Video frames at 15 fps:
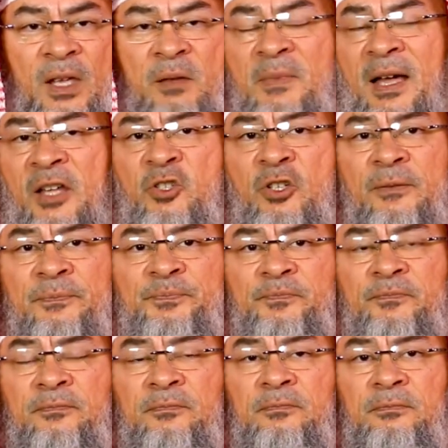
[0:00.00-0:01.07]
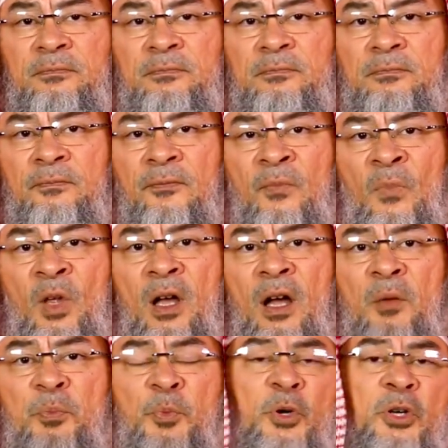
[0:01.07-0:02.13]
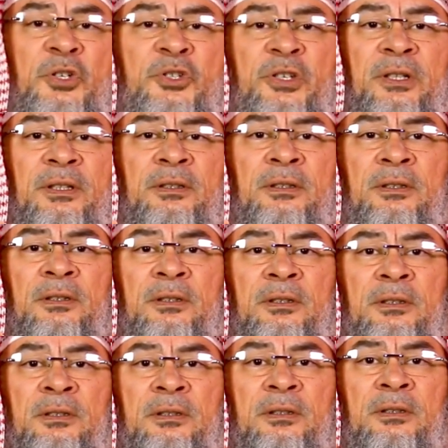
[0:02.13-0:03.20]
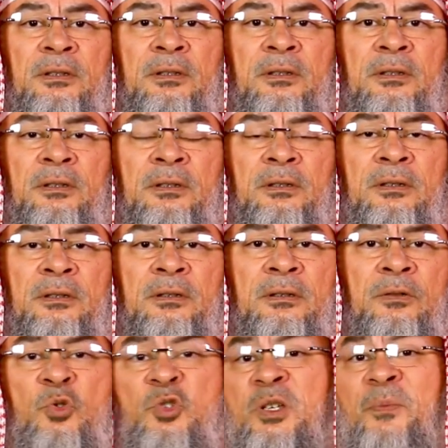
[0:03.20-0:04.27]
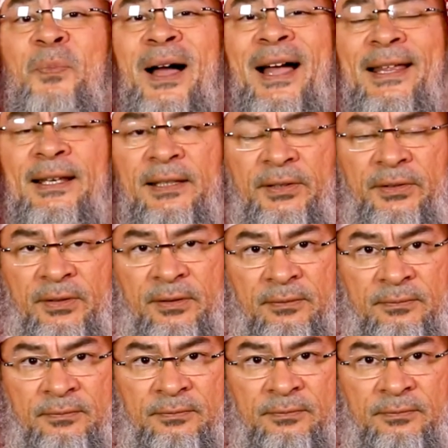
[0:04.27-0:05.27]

Imagine a person who's a pilot